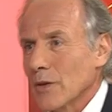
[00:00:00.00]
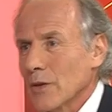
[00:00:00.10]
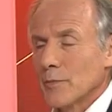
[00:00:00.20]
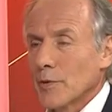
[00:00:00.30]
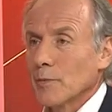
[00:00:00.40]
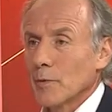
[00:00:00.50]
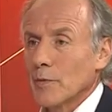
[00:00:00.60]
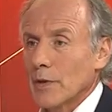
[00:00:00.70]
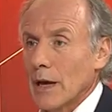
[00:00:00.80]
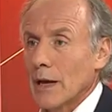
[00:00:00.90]
The
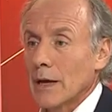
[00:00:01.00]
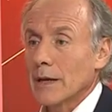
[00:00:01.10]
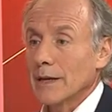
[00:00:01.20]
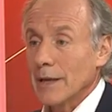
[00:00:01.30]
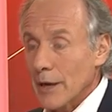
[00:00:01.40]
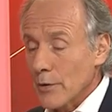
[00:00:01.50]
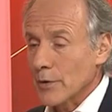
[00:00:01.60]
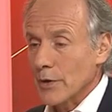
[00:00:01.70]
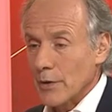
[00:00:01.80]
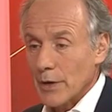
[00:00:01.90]
problems are
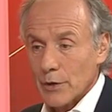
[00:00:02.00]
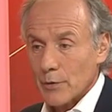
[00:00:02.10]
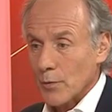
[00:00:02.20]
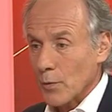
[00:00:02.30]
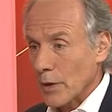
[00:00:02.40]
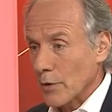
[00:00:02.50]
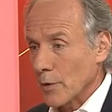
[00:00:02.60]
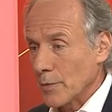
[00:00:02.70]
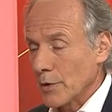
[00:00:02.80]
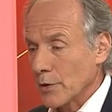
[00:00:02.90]
inherent in the nature of the way the
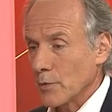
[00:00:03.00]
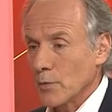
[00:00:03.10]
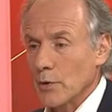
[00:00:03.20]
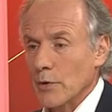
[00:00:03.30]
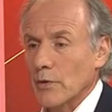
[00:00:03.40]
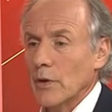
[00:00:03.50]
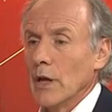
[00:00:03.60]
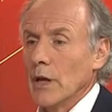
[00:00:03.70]
competition works,